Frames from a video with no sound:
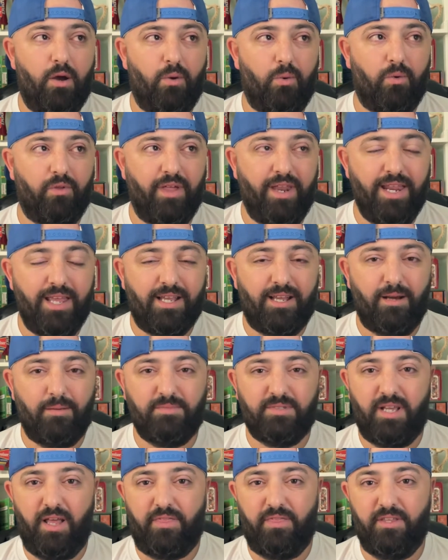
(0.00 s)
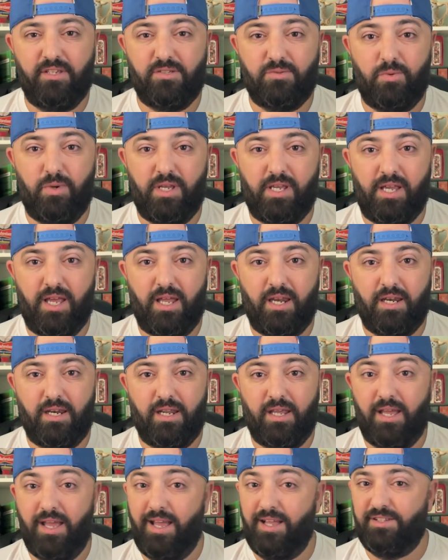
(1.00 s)
Well, then he comes out this
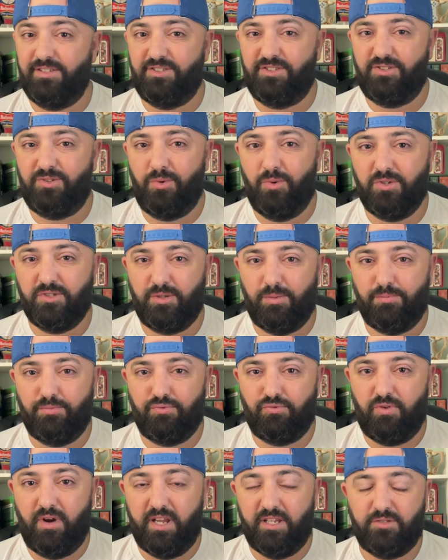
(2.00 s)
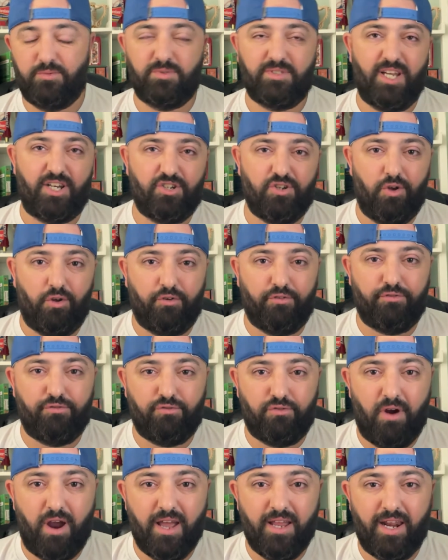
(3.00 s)
weekend and scores a brace. It was actually on
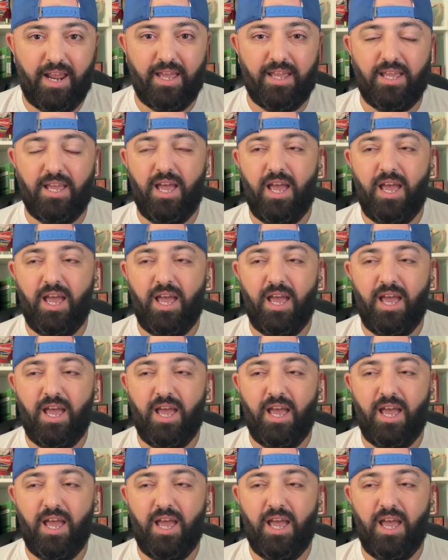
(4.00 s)
Friday,